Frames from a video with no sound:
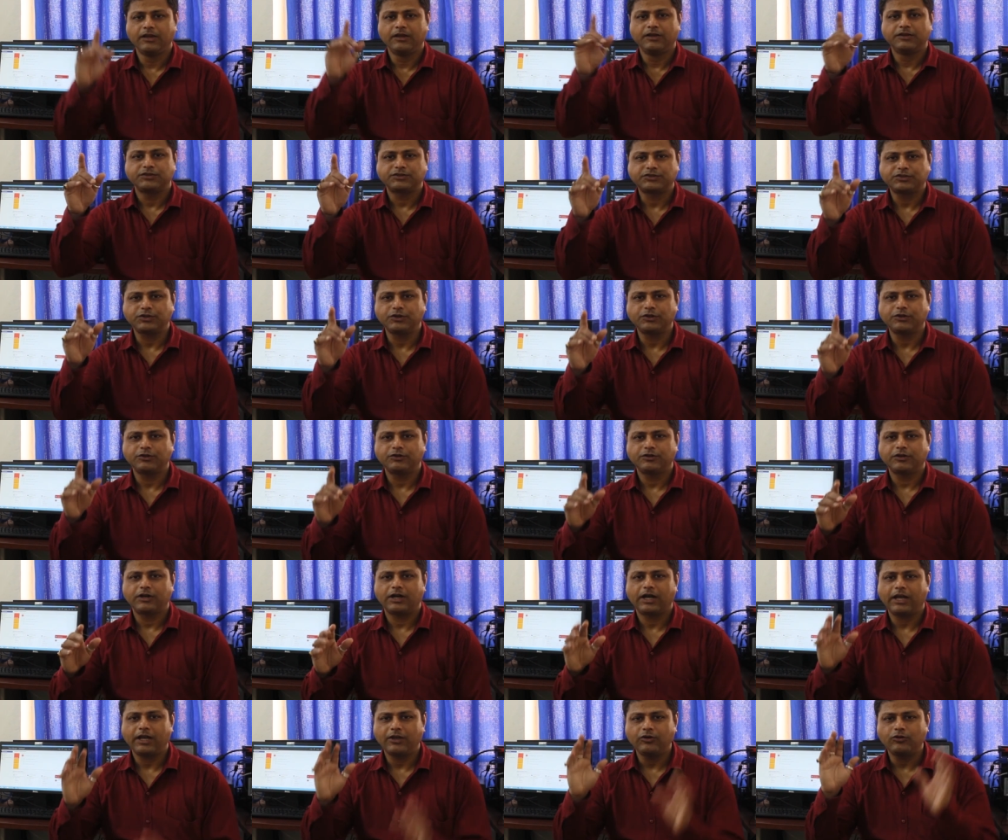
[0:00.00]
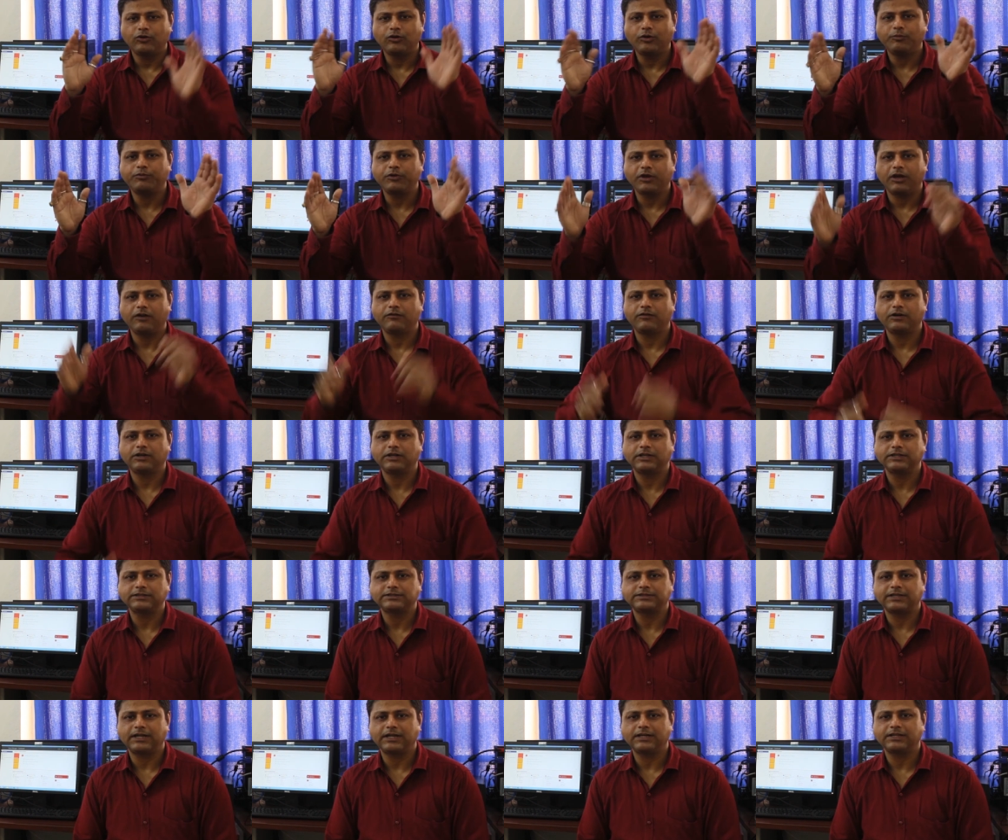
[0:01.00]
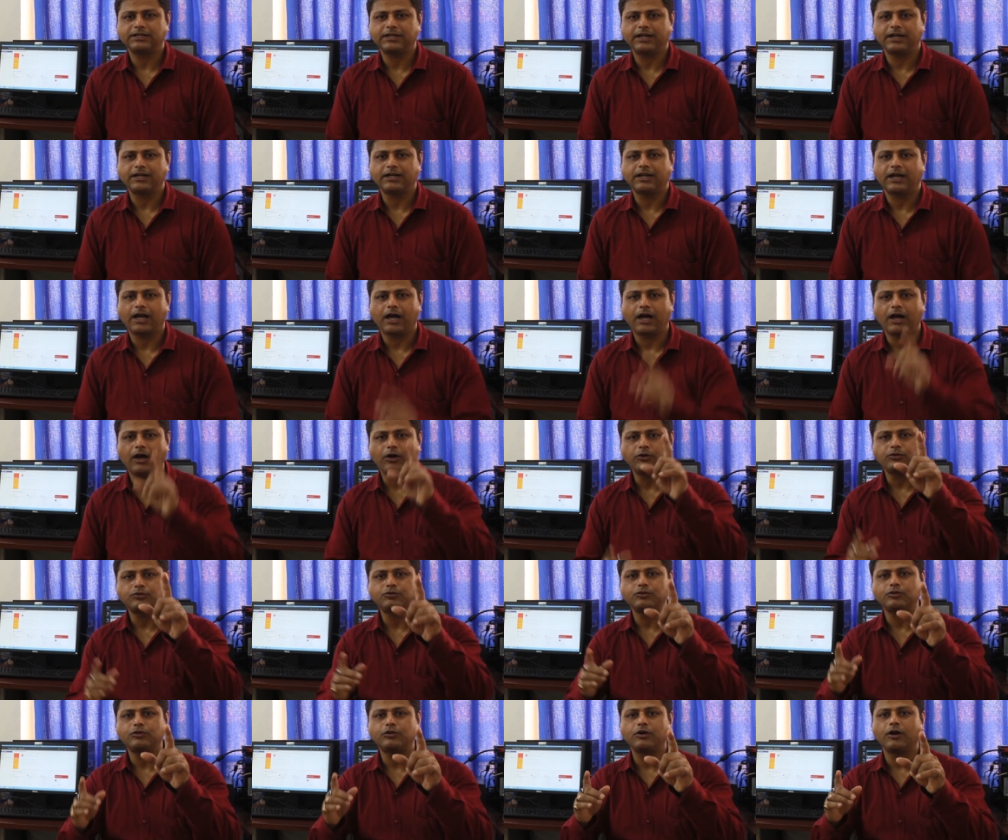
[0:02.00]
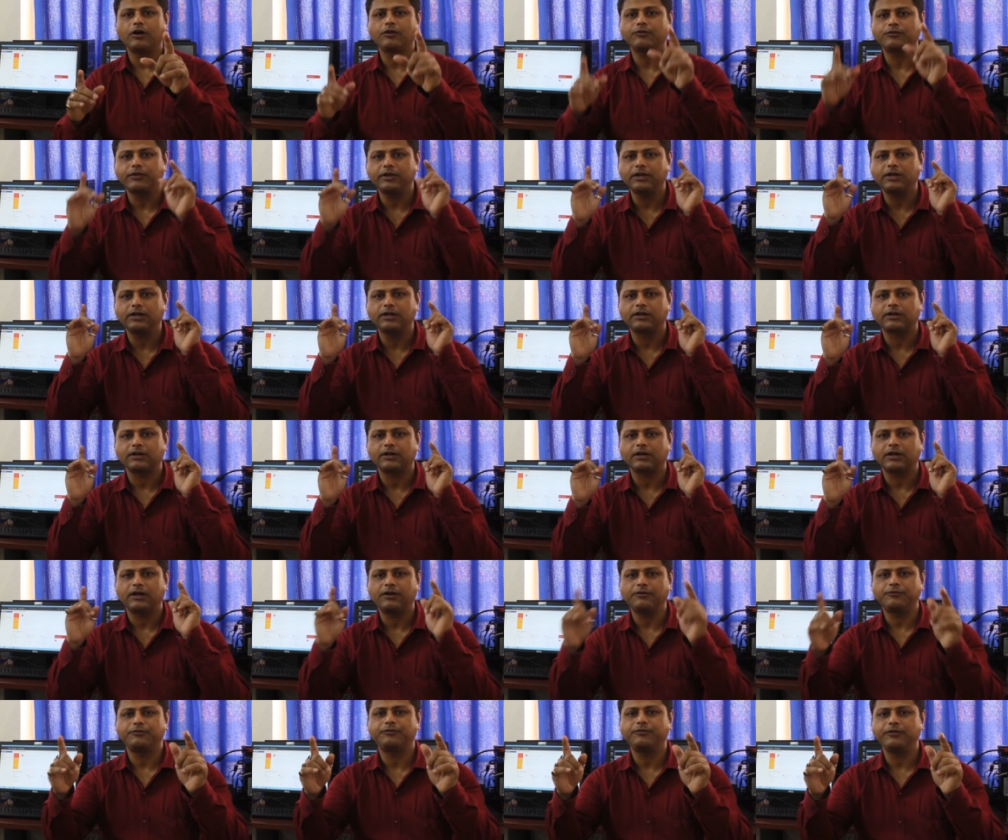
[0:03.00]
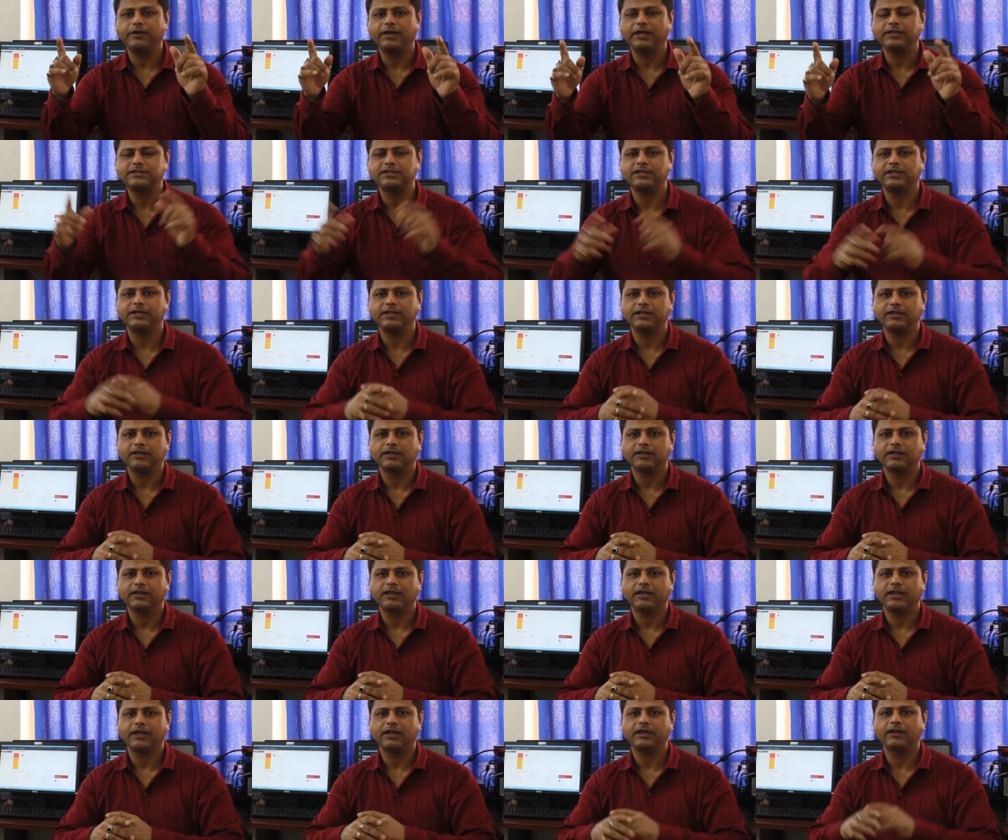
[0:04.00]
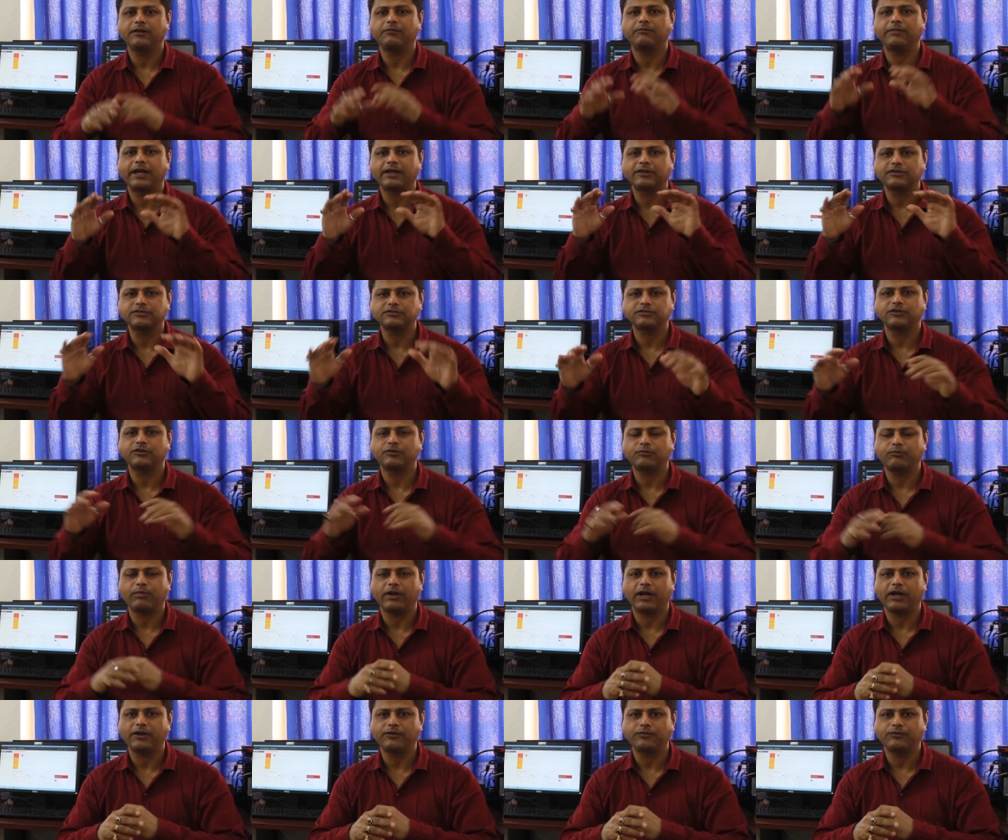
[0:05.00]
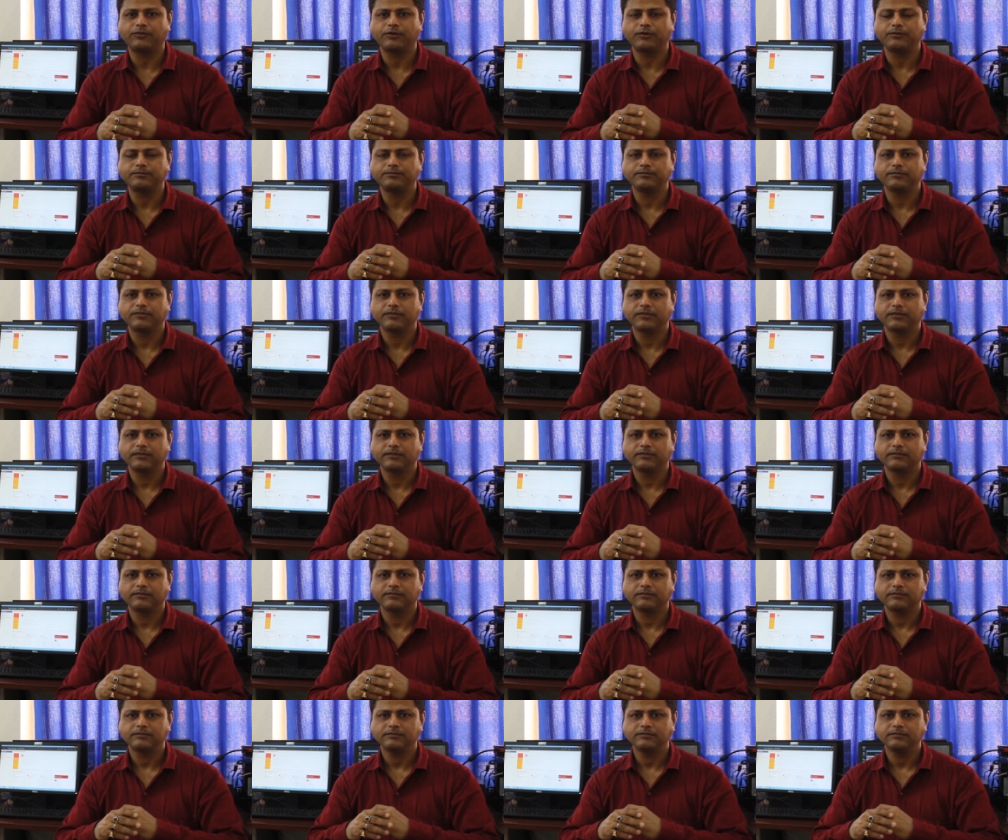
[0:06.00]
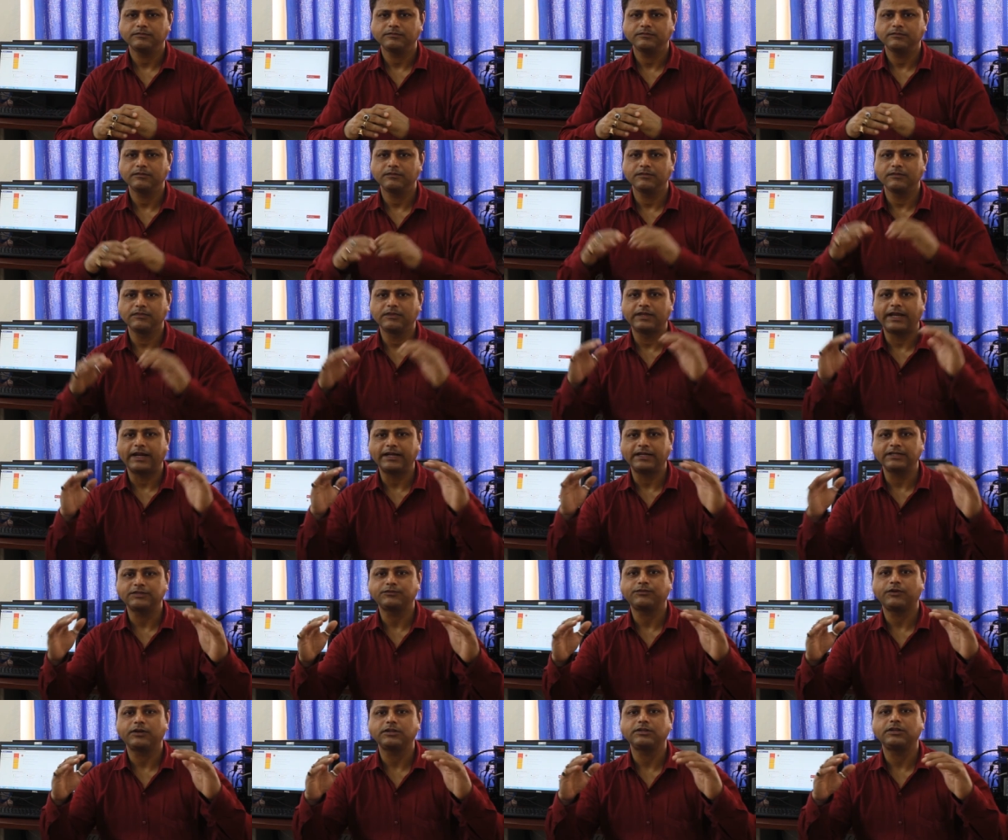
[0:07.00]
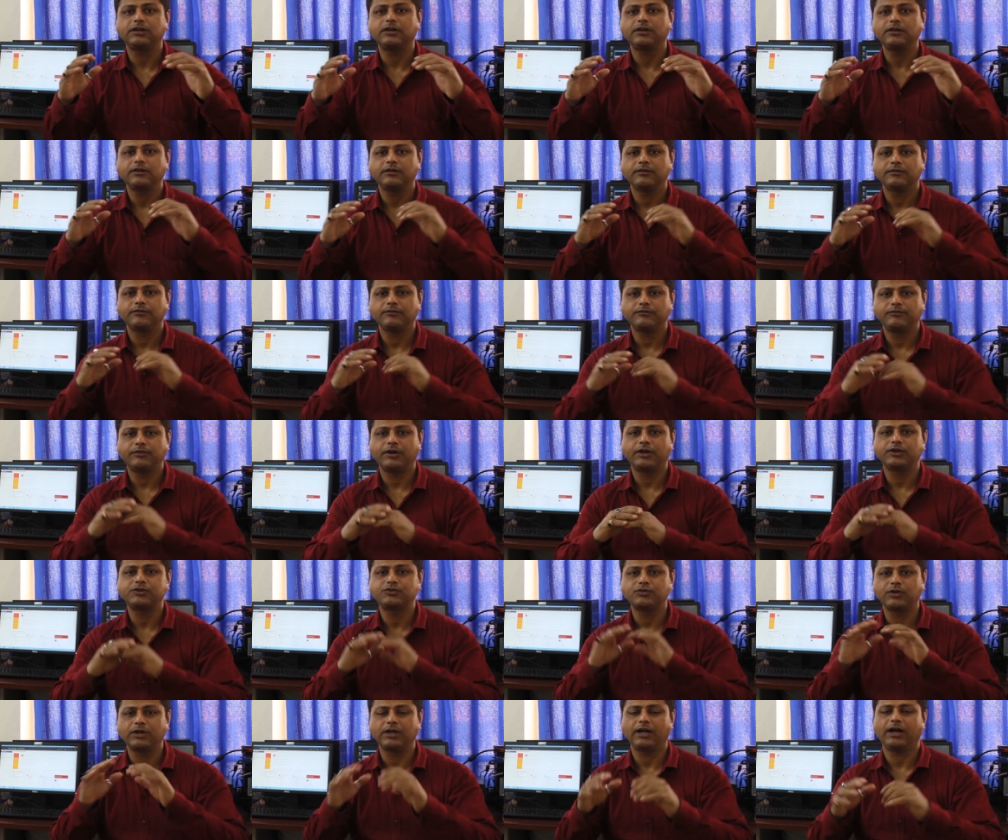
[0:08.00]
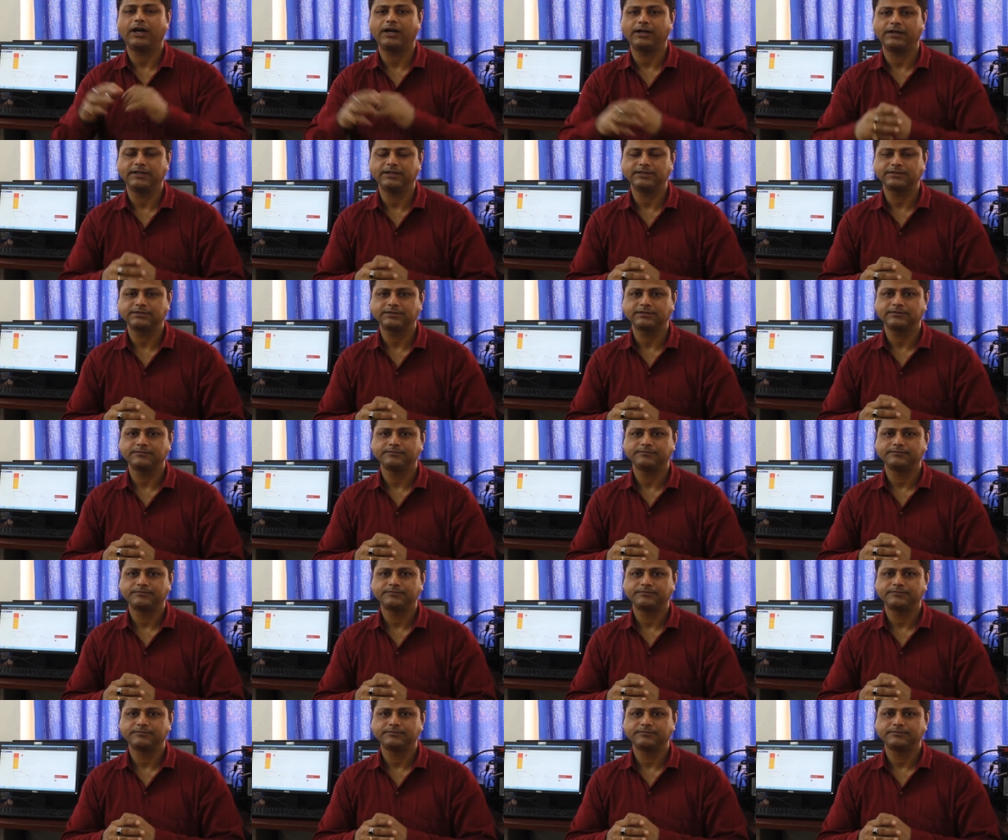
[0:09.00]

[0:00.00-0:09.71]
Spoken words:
So I hope you have understand that how to configure a VHD in a Microsoft platform, that is for the virtual hard disk,